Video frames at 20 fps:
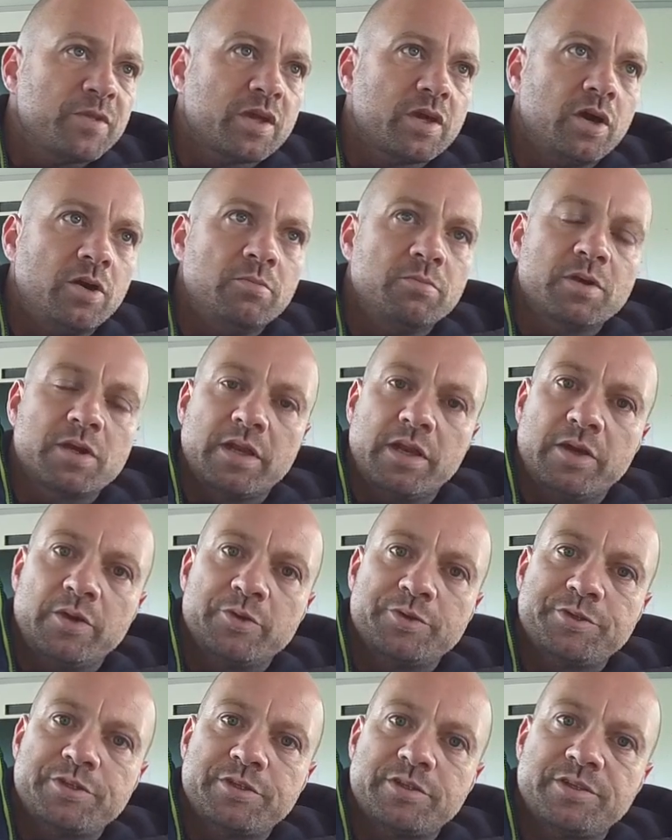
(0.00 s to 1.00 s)
come
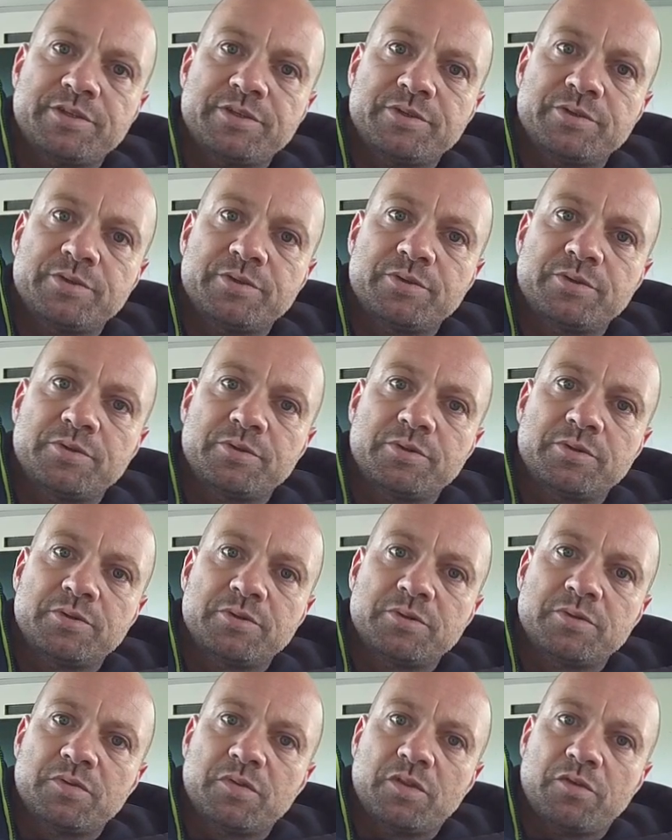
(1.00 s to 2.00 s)
close
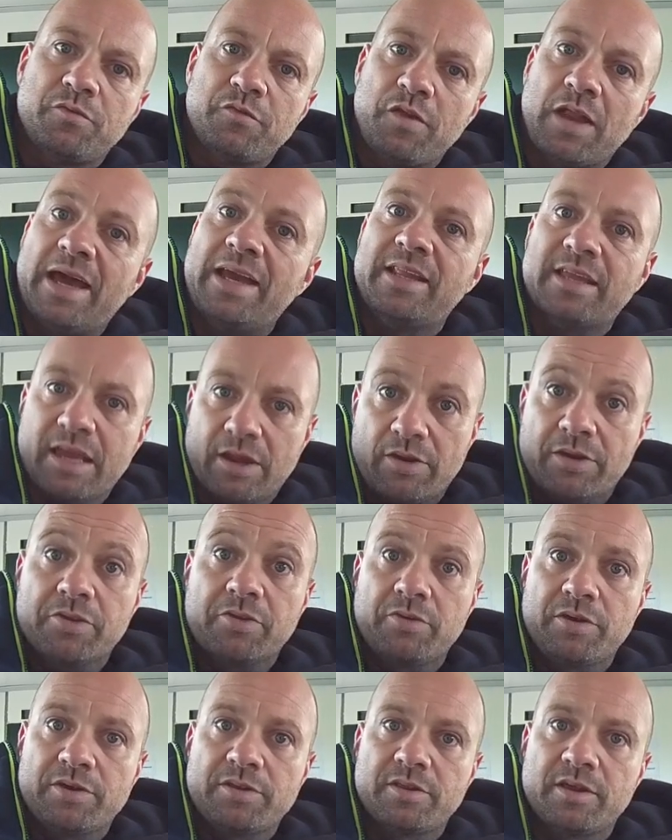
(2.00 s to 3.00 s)
to the flight
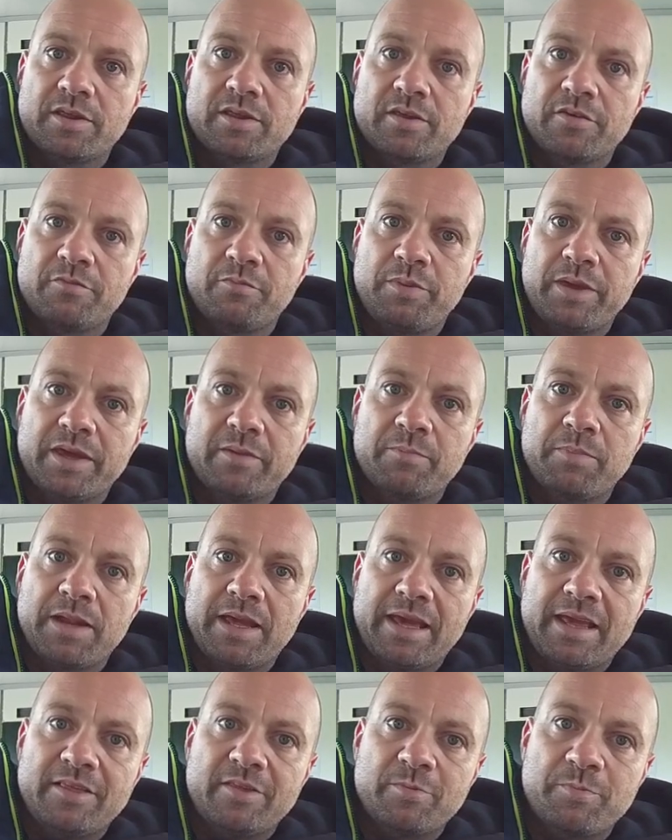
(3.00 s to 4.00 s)
characteristics of big
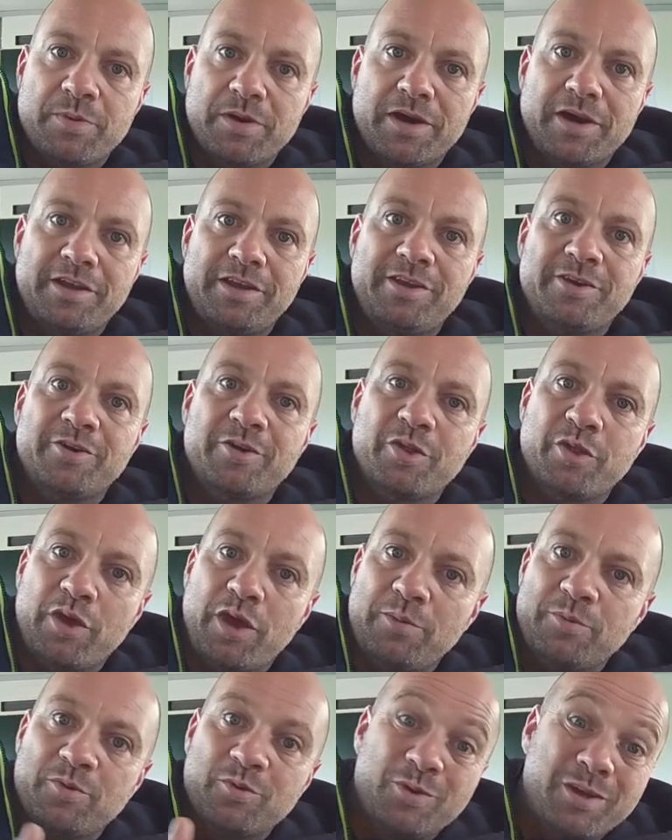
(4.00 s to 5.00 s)
planes, but your
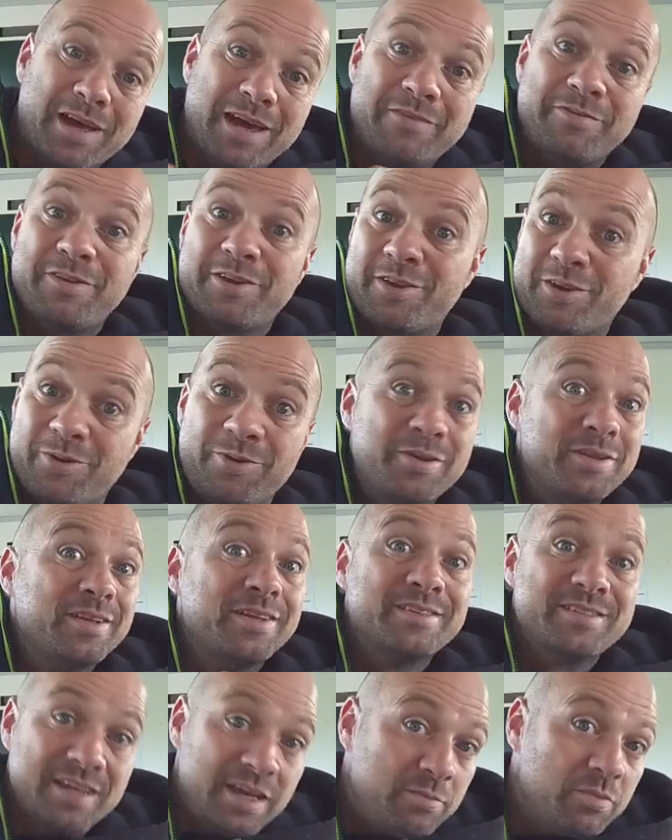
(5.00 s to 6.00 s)
thumbs will have to go in
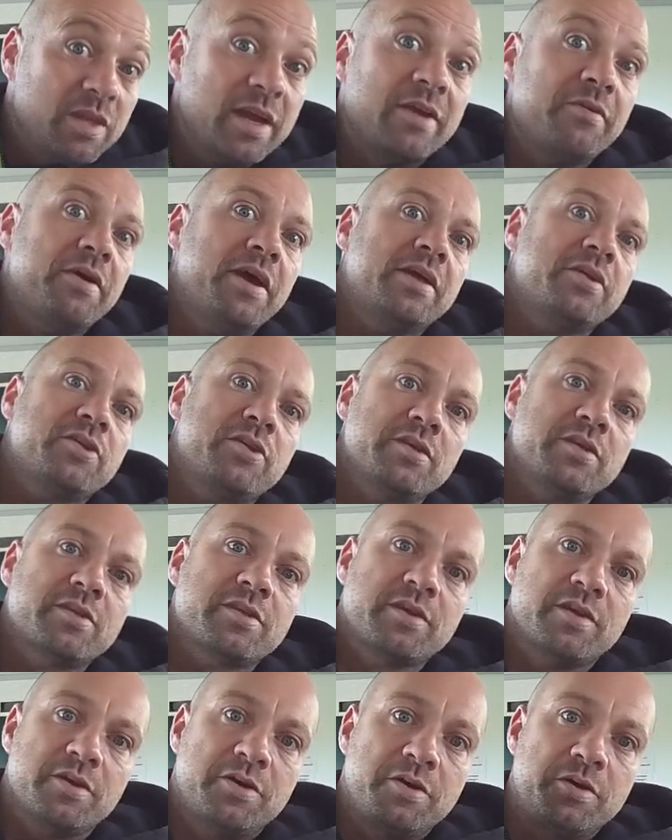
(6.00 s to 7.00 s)
the same direction.
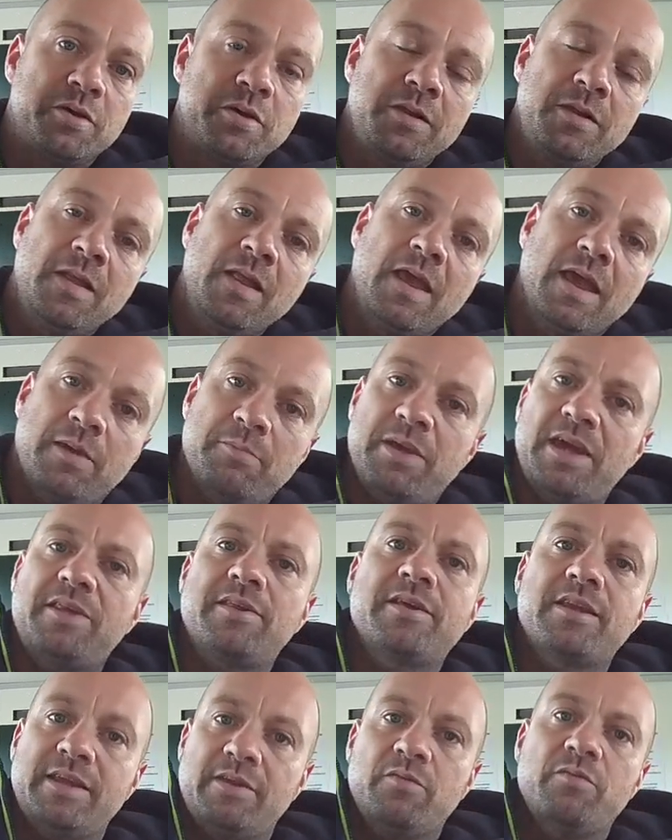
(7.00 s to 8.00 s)
So, and
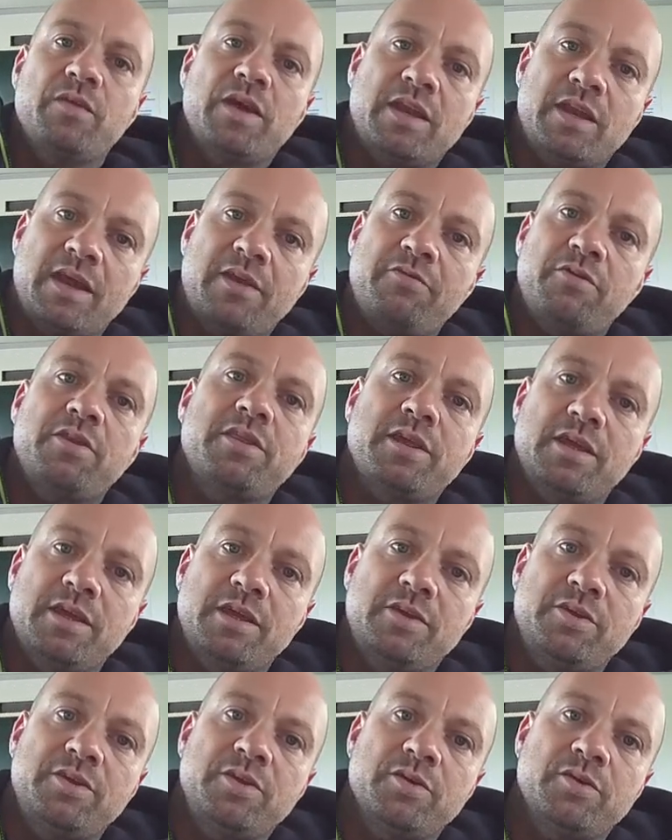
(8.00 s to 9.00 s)
basically in everything
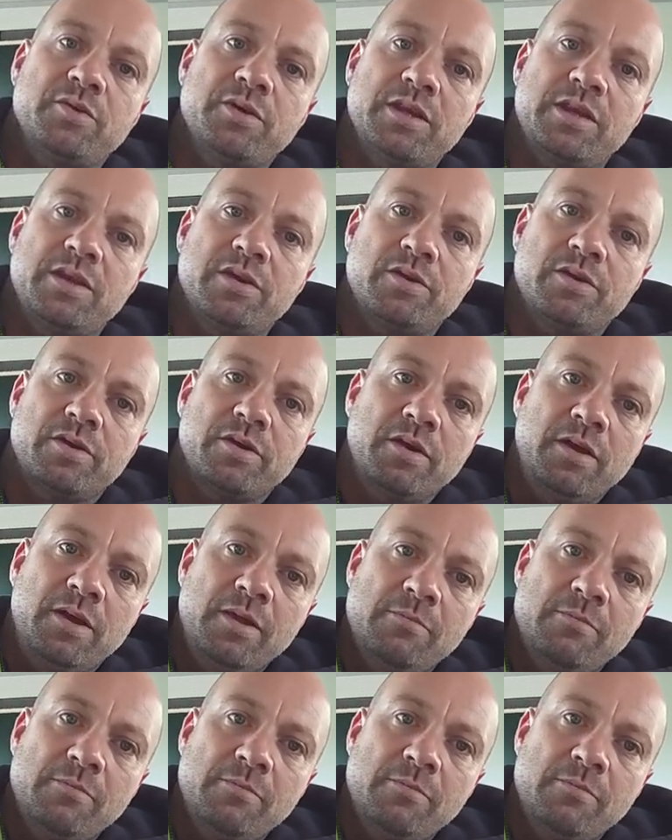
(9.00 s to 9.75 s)
you do in your